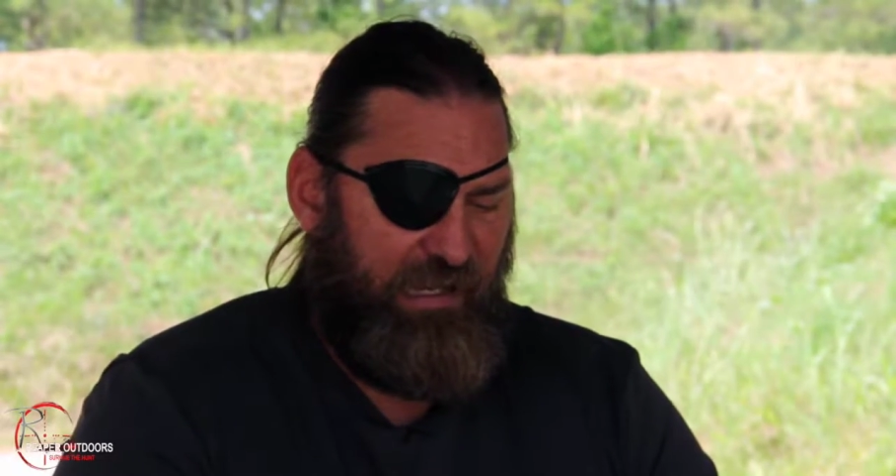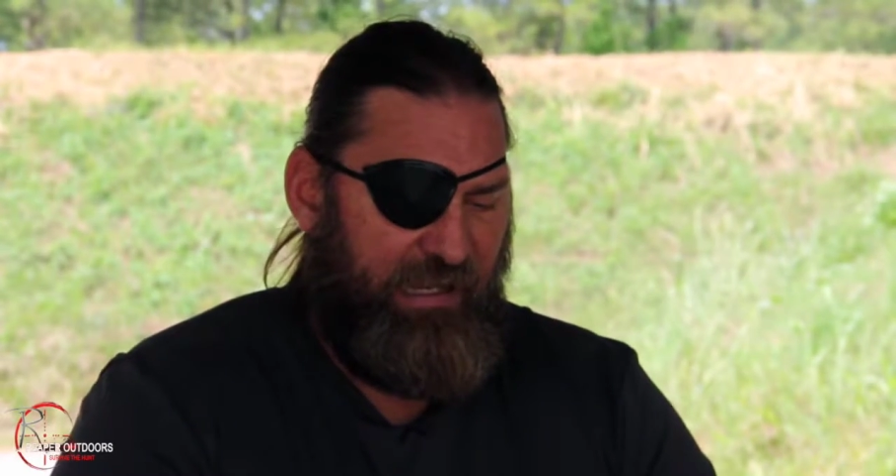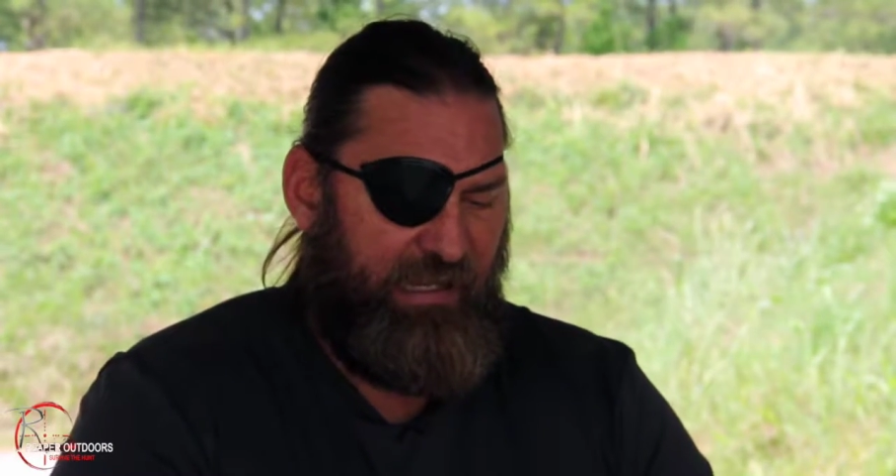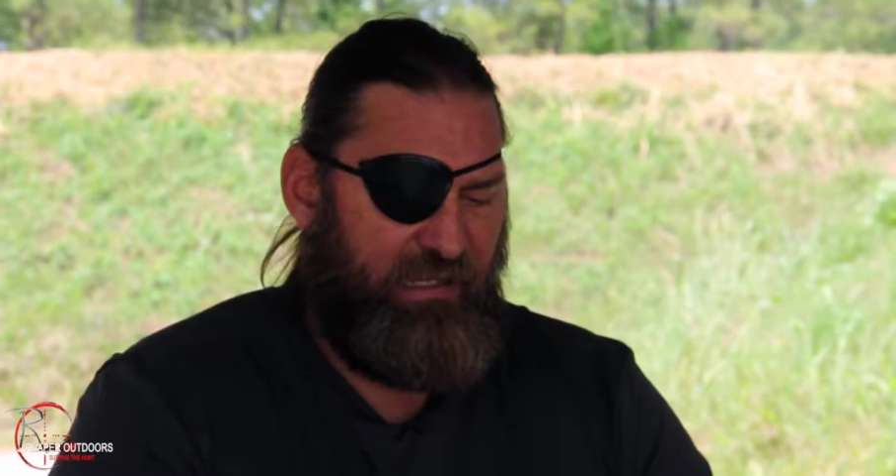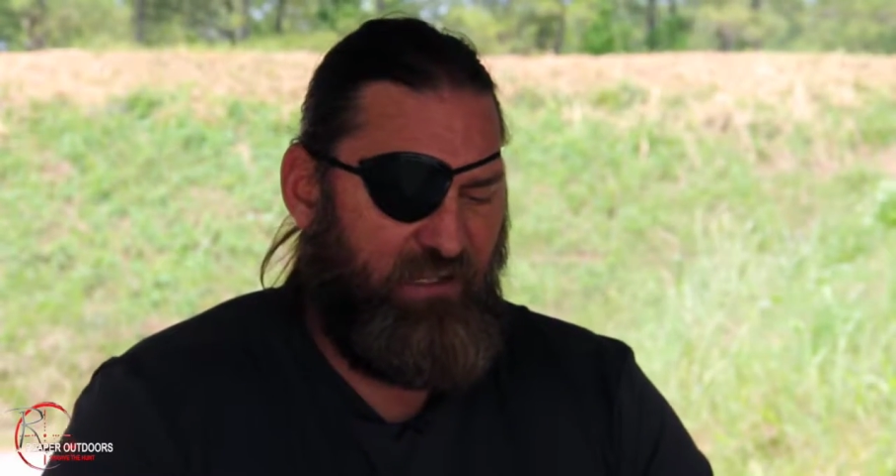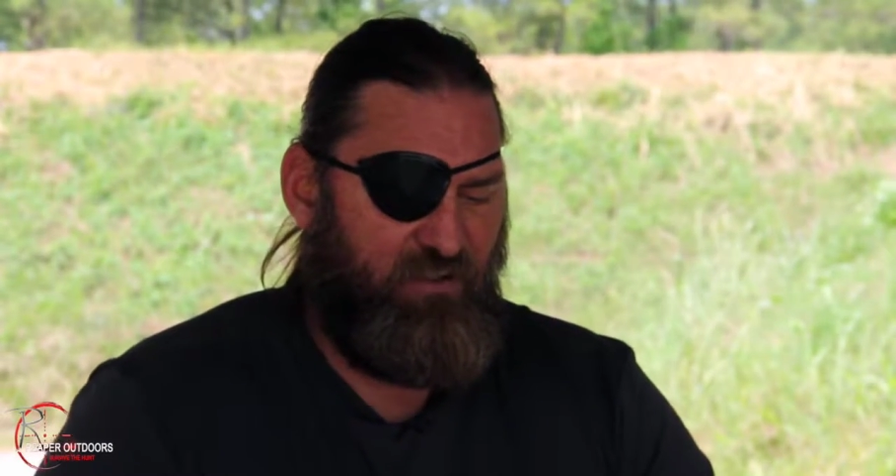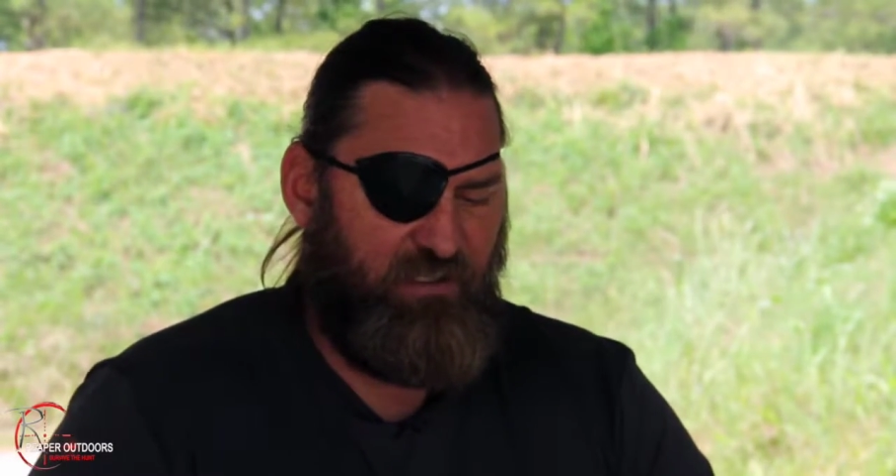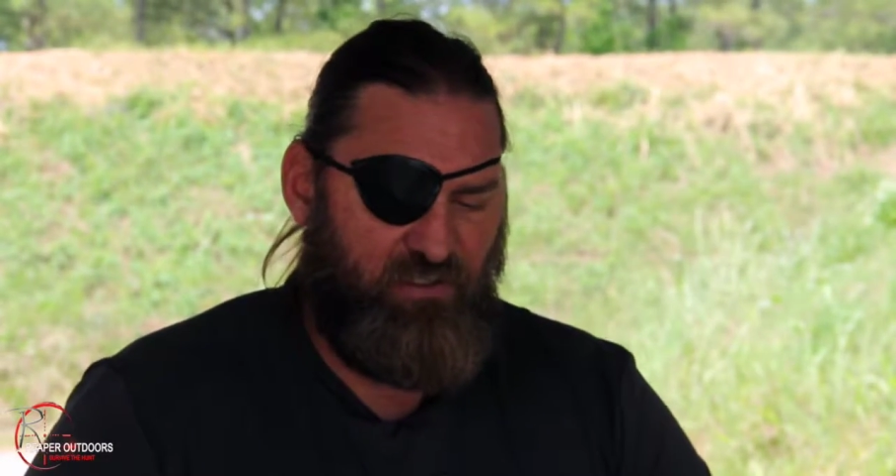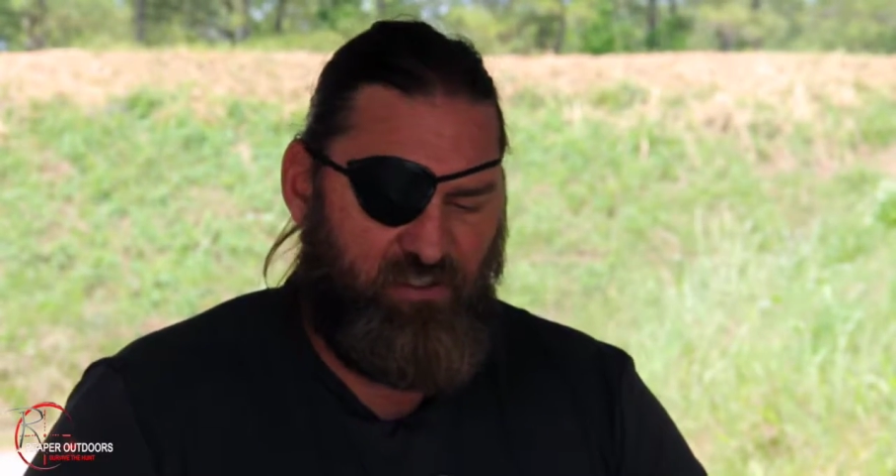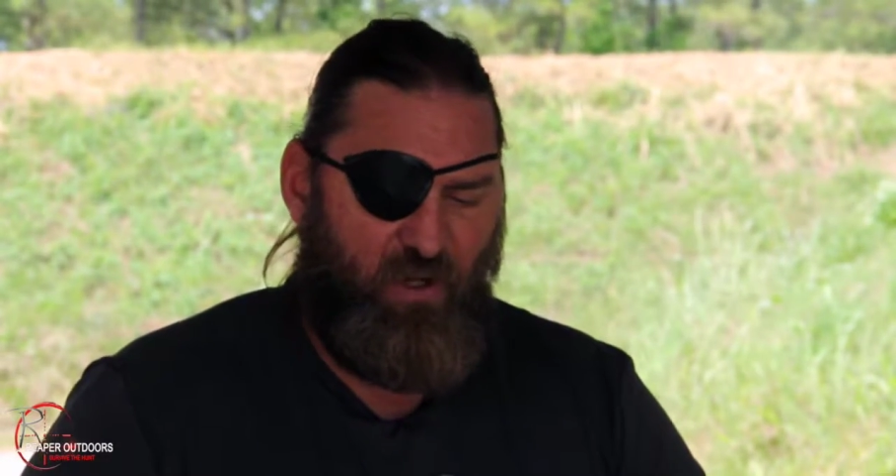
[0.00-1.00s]
and
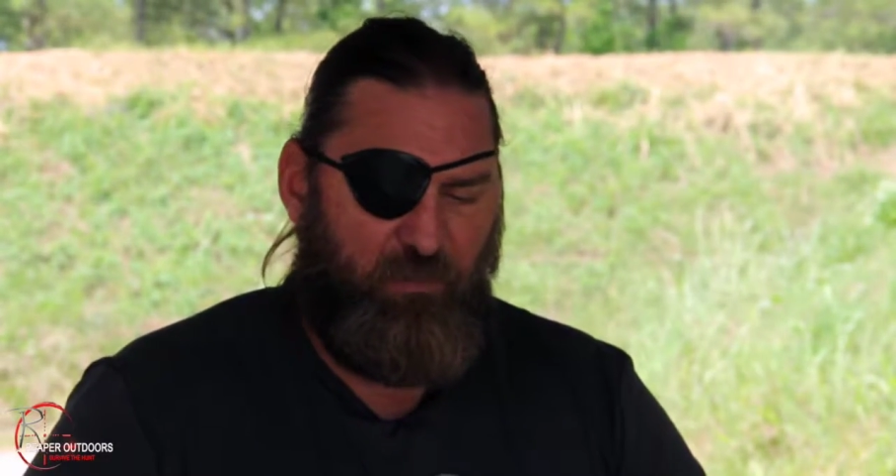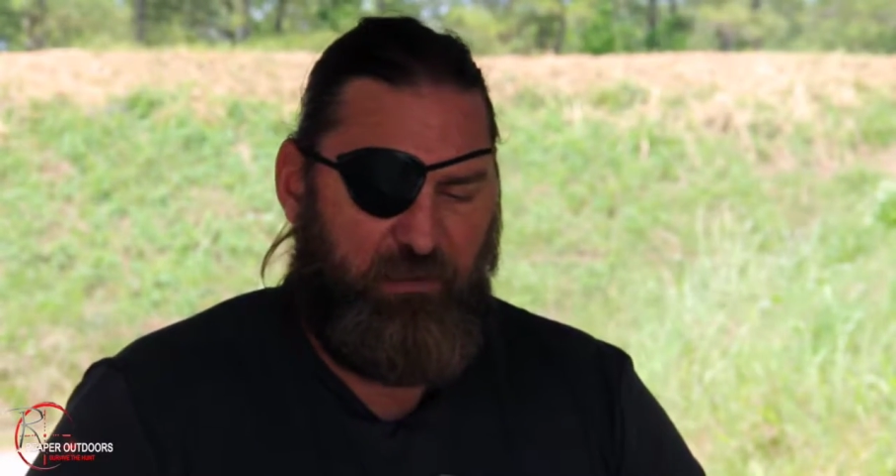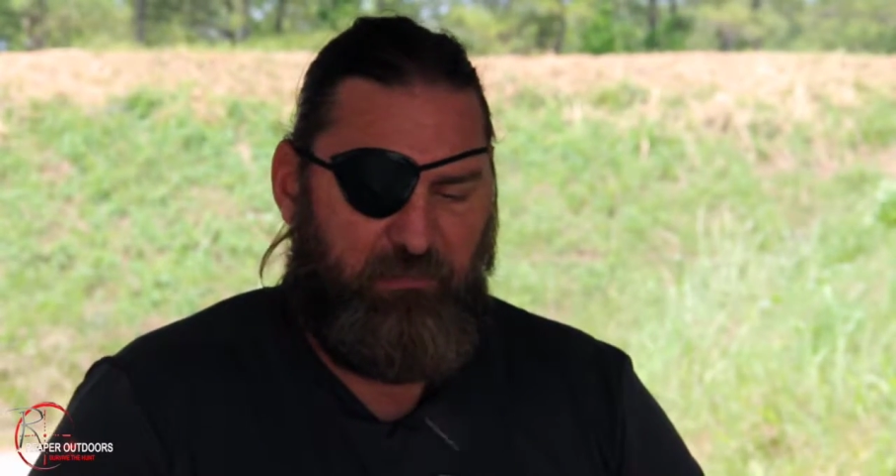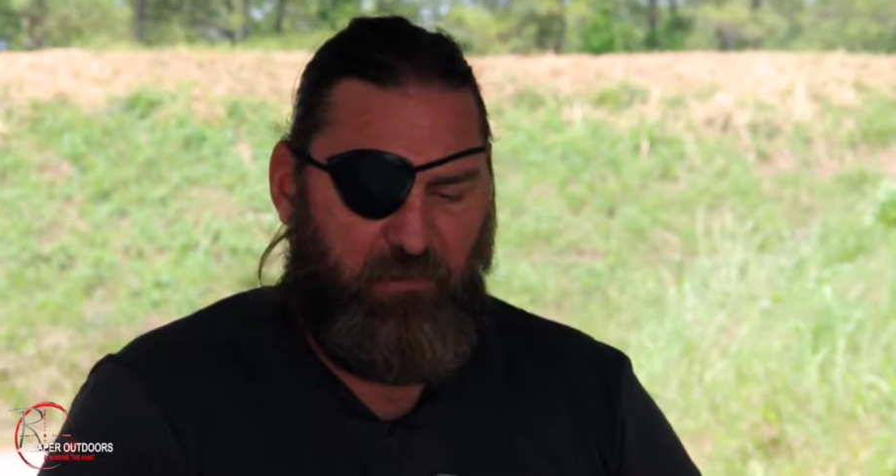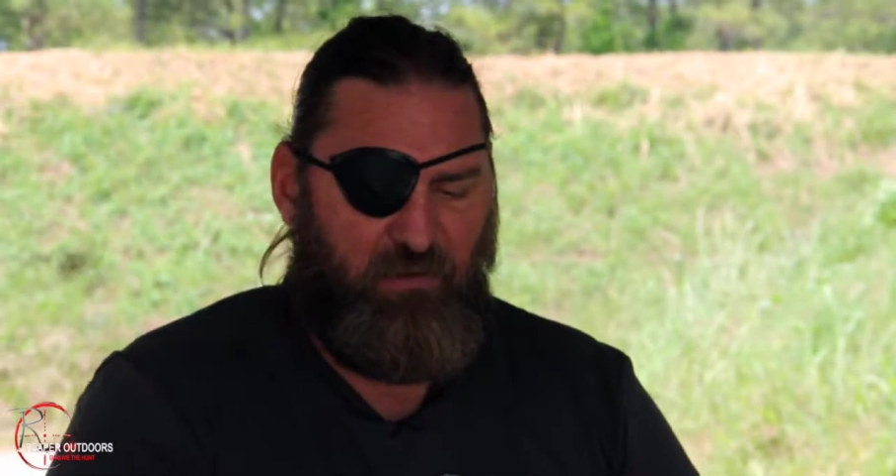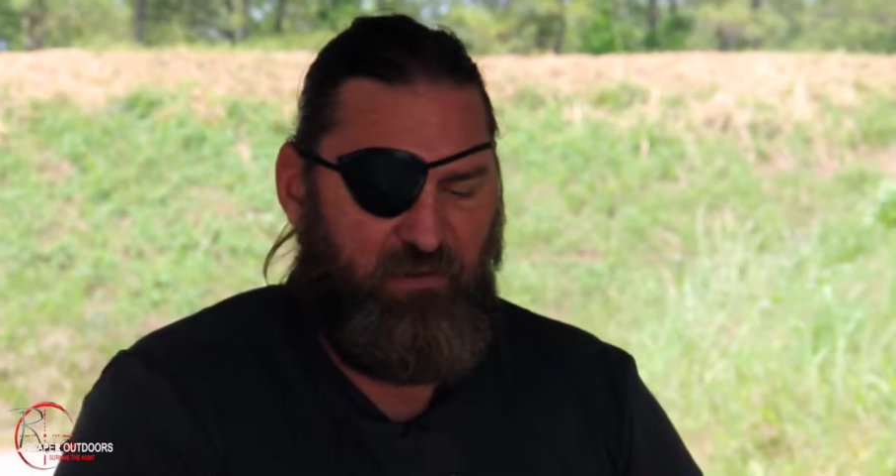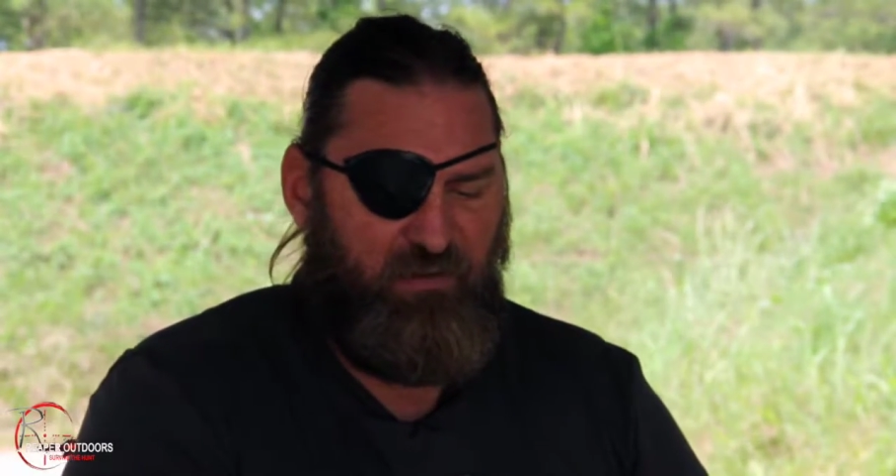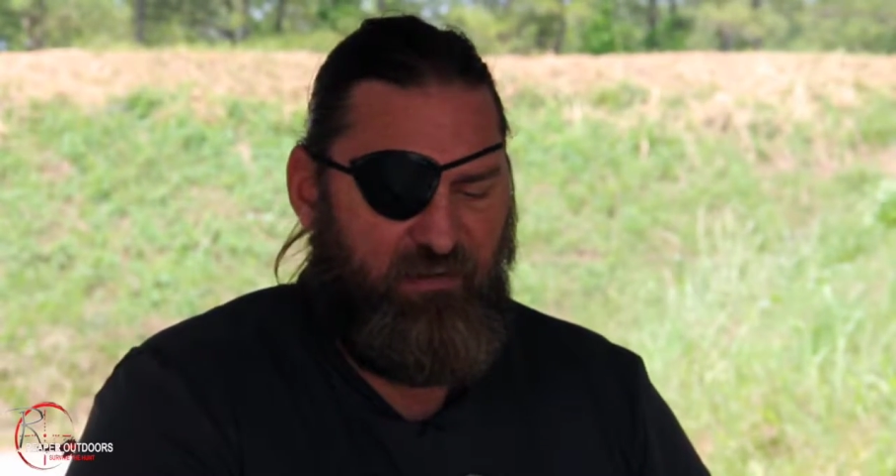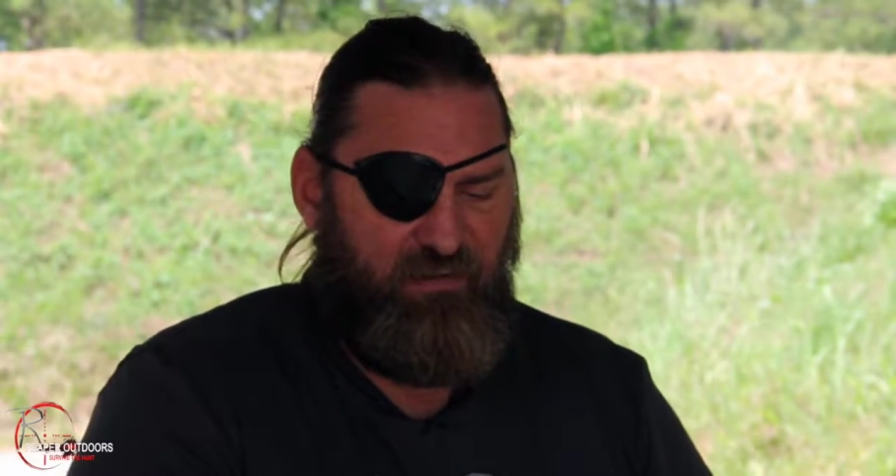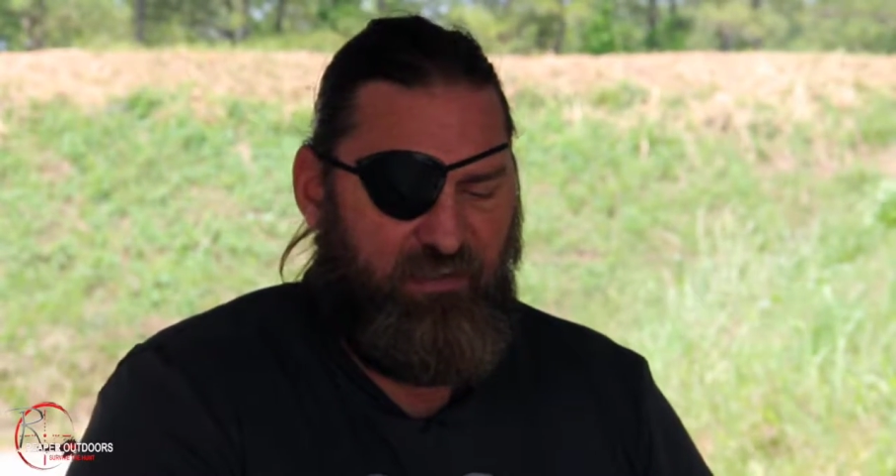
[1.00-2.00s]
you can show people